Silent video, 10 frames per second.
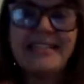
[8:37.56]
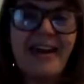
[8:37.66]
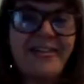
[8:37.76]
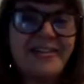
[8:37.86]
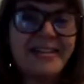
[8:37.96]

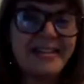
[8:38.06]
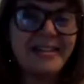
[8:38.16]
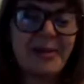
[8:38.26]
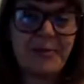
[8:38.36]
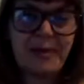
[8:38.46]
sound a
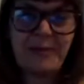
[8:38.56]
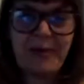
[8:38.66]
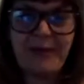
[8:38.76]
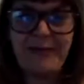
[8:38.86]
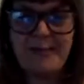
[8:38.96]
little bit
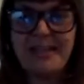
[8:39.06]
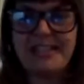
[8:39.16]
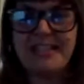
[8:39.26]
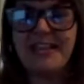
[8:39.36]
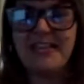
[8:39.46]
more
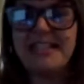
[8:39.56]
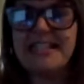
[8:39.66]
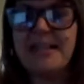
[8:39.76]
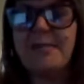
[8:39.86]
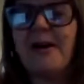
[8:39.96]
information
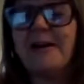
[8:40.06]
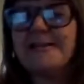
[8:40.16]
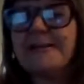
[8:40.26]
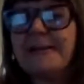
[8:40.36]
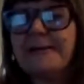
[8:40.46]
literacy, but
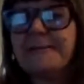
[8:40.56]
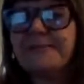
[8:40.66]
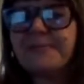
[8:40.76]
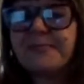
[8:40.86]
also